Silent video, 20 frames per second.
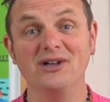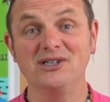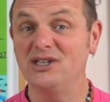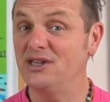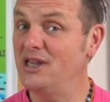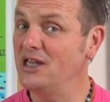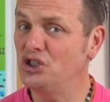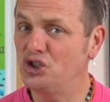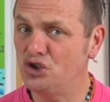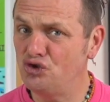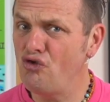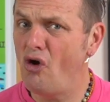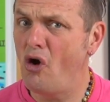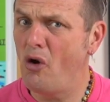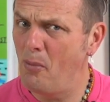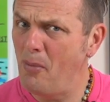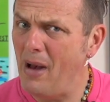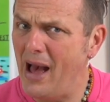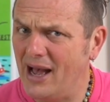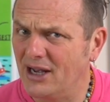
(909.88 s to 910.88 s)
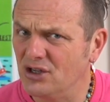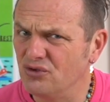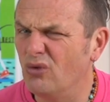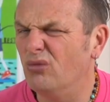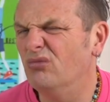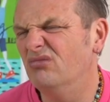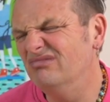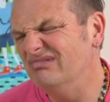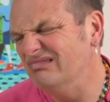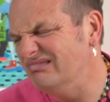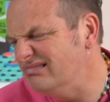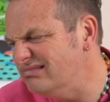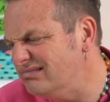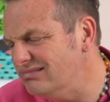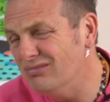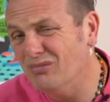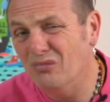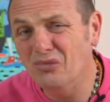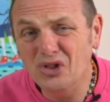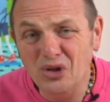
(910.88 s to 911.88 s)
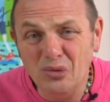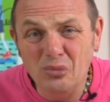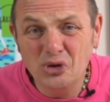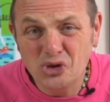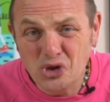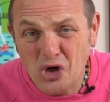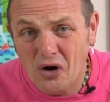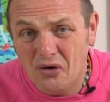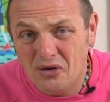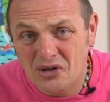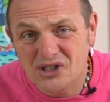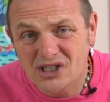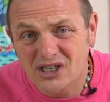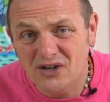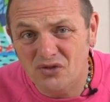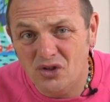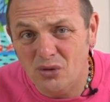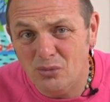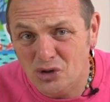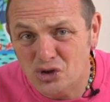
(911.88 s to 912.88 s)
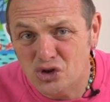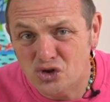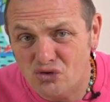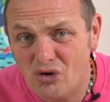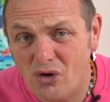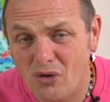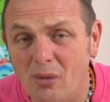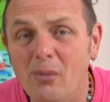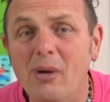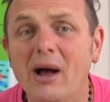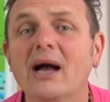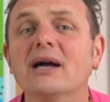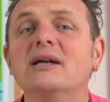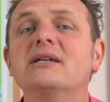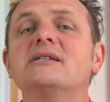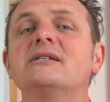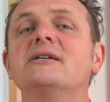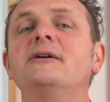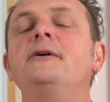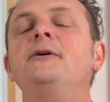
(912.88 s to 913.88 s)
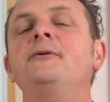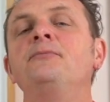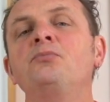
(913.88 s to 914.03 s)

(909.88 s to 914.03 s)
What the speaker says: So they're strong bags. Well, the majority of them are strong bags.